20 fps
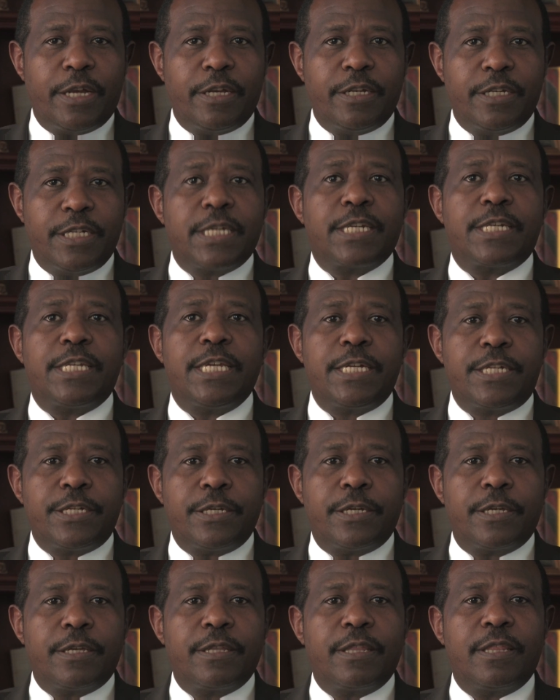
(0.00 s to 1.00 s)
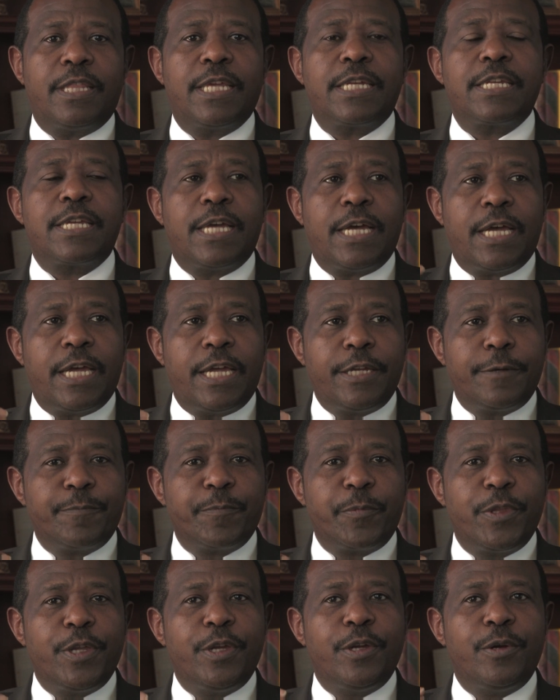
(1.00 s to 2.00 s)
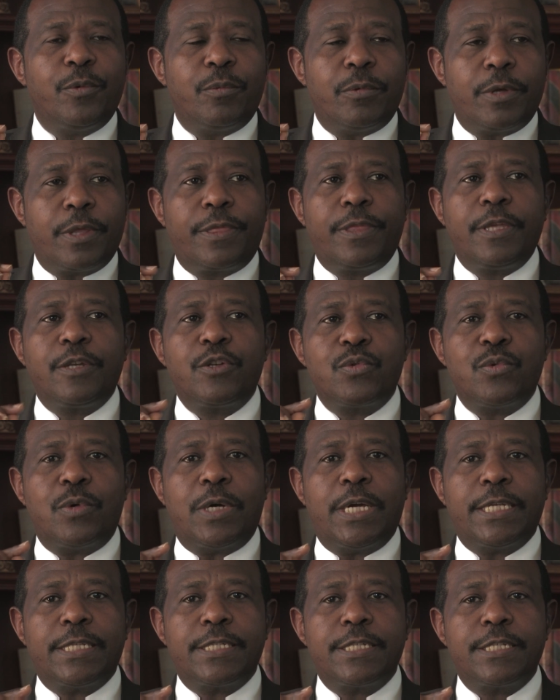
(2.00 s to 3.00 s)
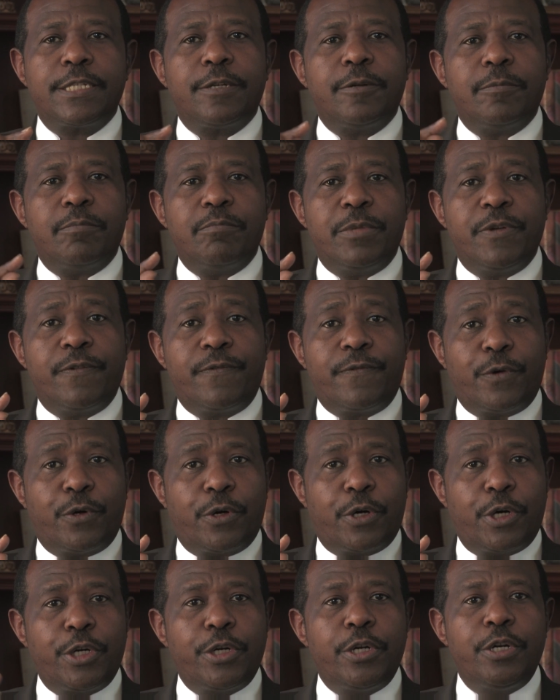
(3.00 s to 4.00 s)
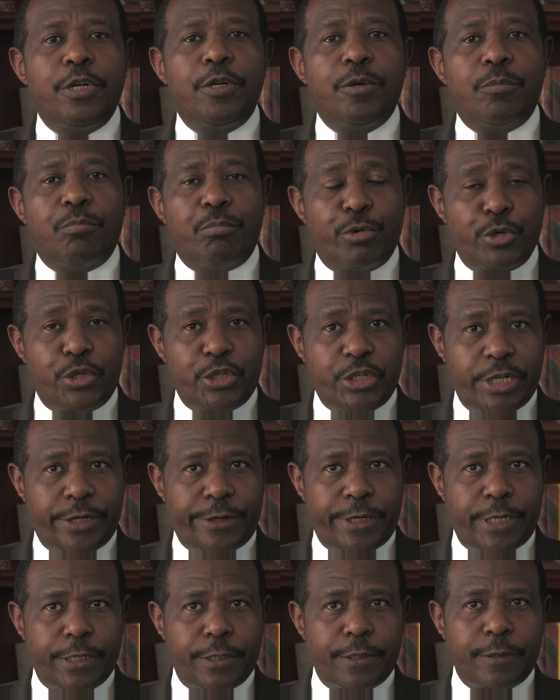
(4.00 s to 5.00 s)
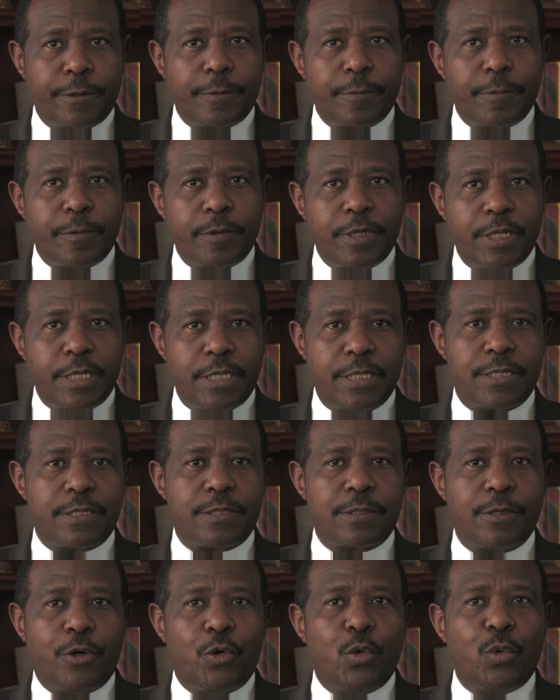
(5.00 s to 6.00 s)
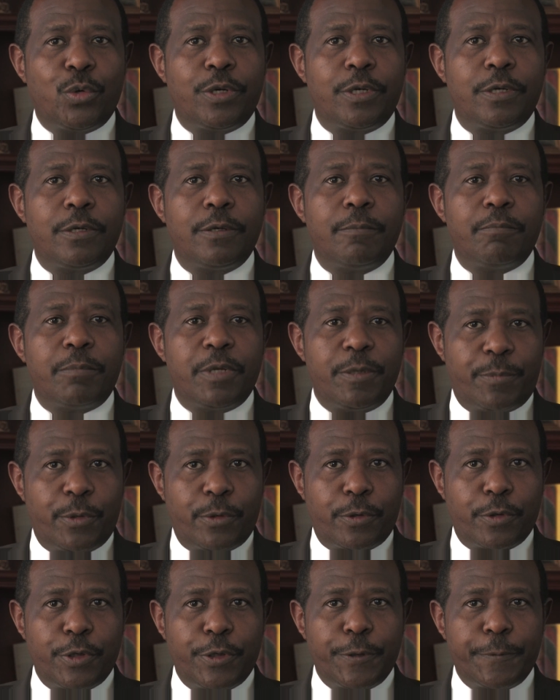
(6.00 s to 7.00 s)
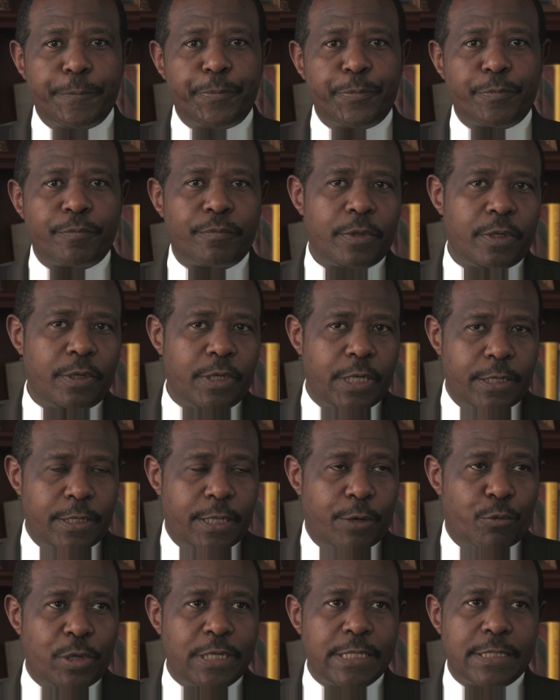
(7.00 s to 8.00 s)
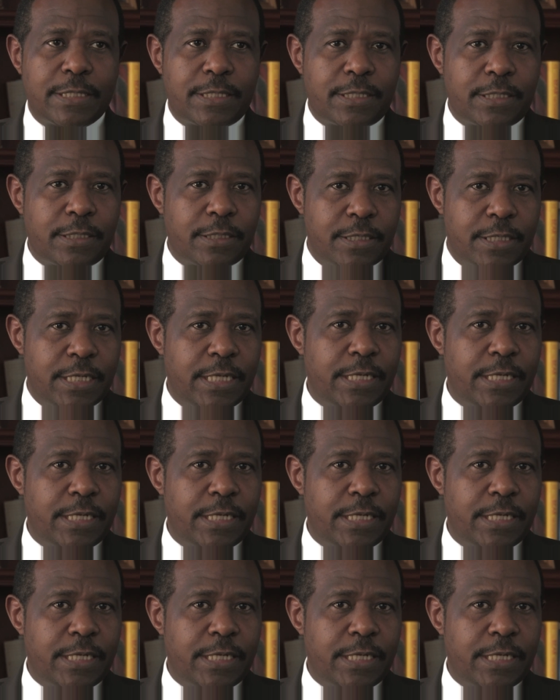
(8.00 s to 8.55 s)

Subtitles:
dictator, that guy will think twice before butchering his own people. And the West